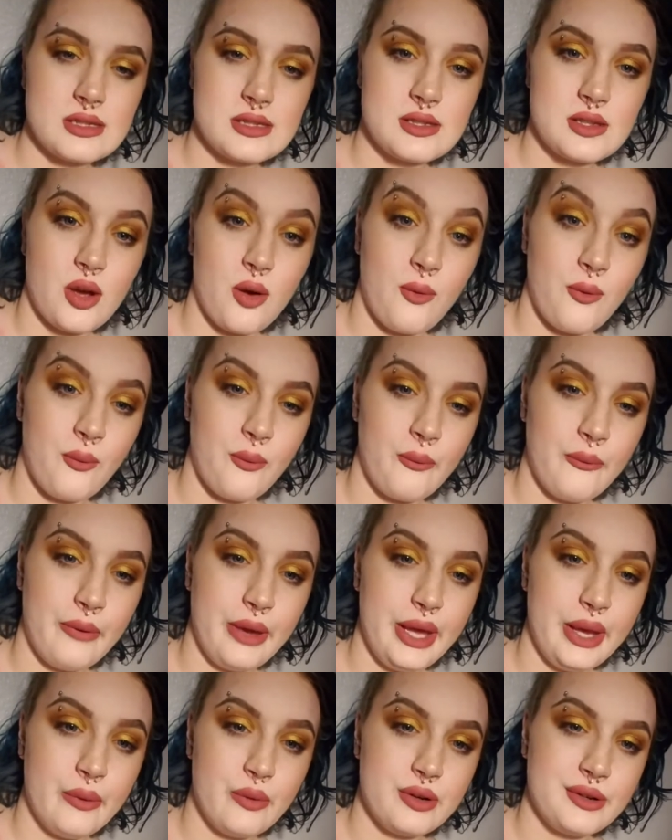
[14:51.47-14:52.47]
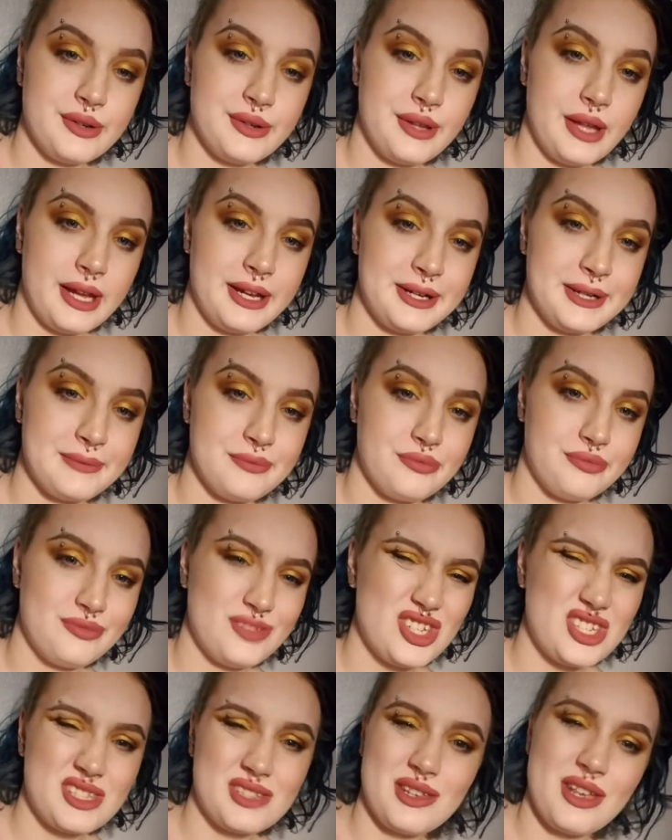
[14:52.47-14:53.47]
So we will
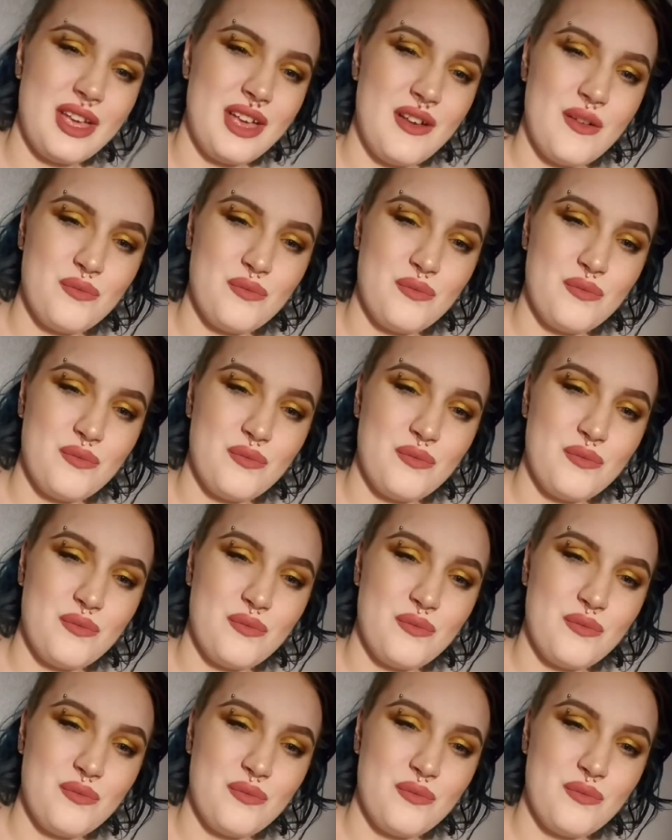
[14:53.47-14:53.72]
just